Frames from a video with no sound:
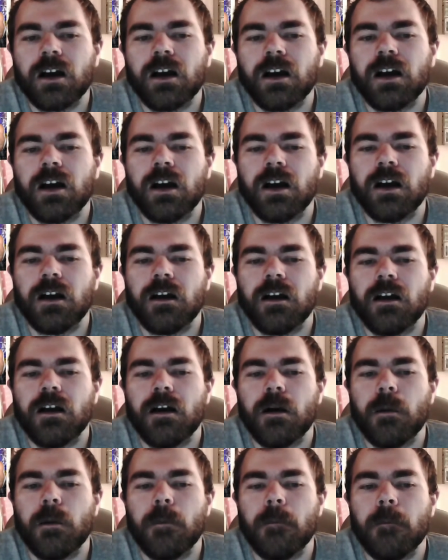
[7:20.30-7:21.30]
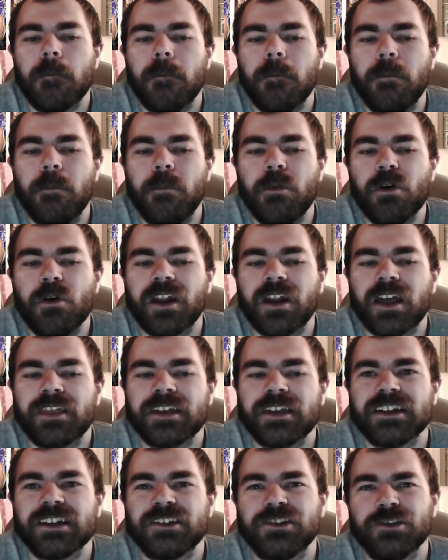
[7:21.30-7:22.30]
But I
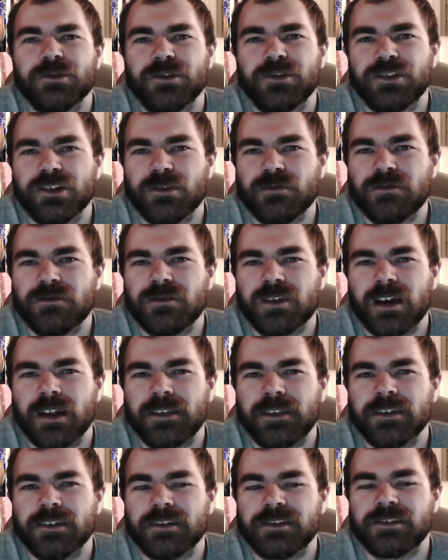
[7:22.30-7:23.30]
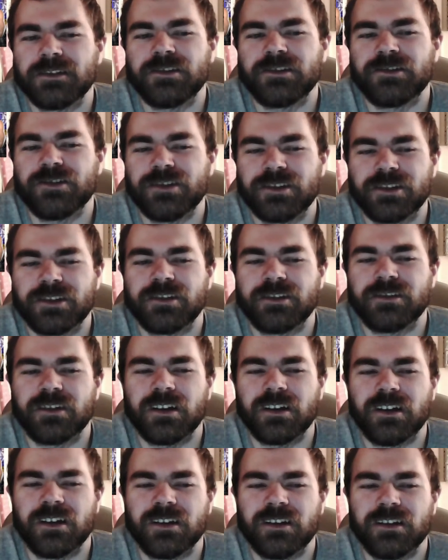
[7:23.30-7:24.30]
think it's too soon. I think Sheamus
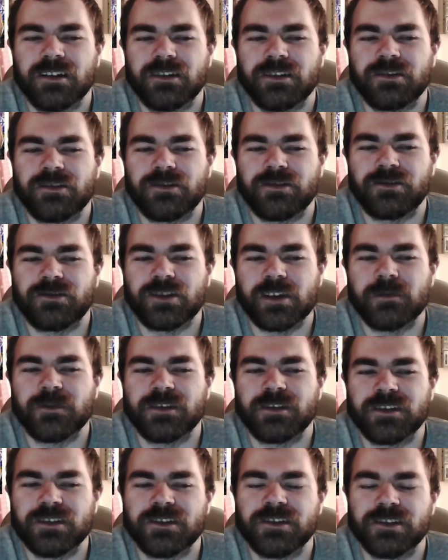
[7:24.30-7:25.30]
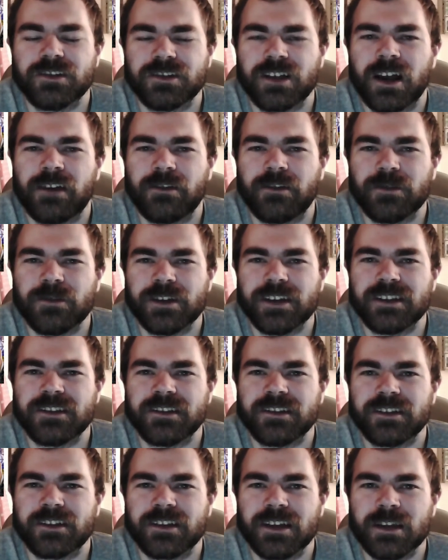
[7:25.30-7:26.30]
and Cesaro need
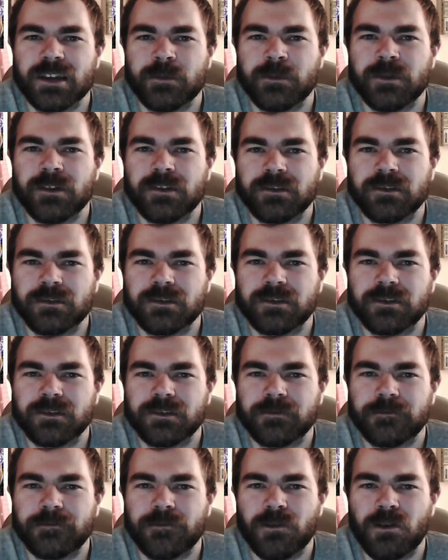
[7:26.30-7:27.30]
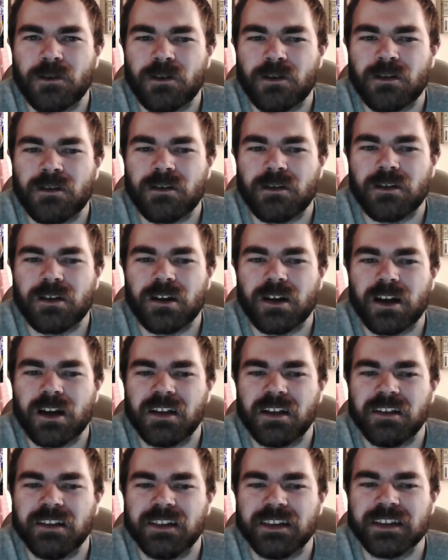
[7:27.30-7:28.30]
to keep it for
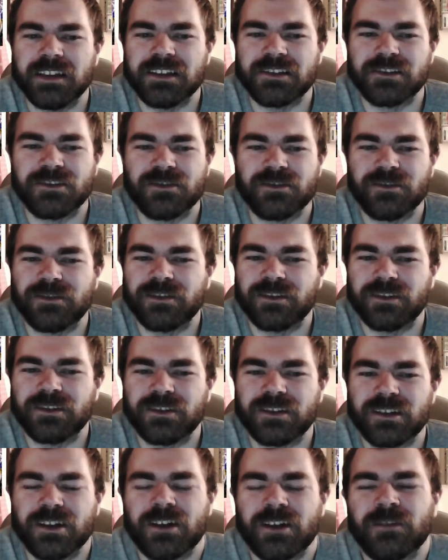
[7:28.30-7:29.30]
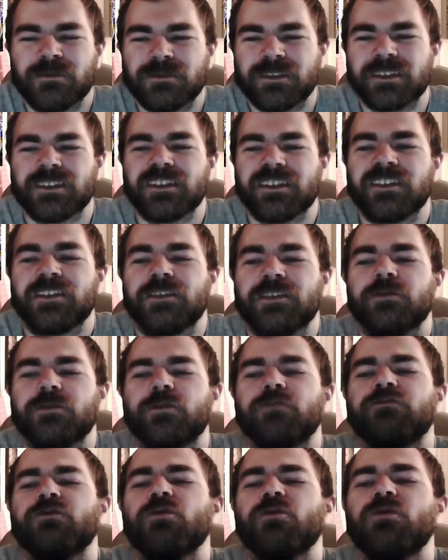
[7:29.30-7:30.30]
at least another,
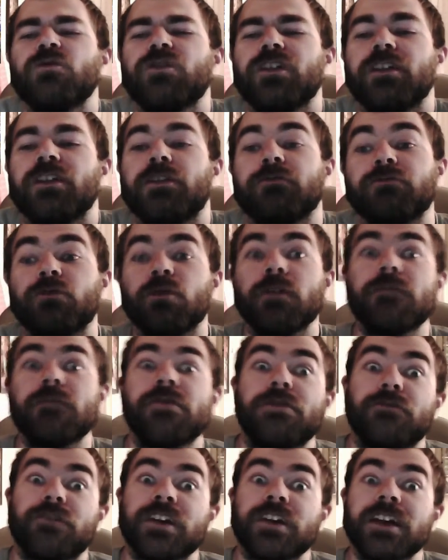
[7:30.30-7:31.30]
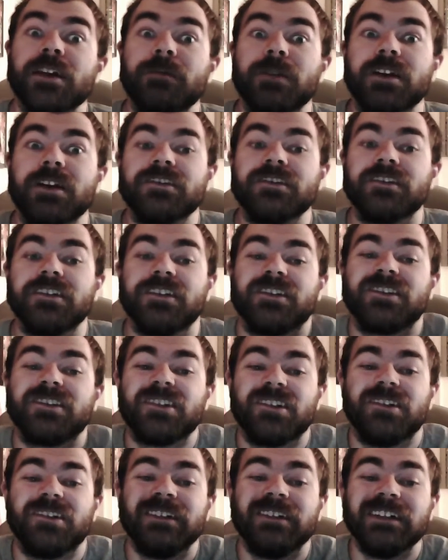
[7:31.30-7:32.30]
the rule of three, basically.
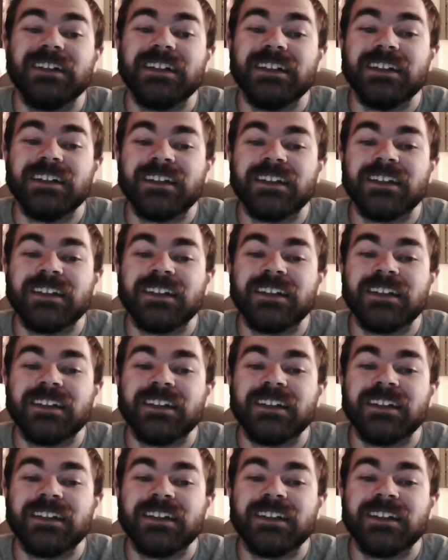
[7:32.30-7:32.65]
So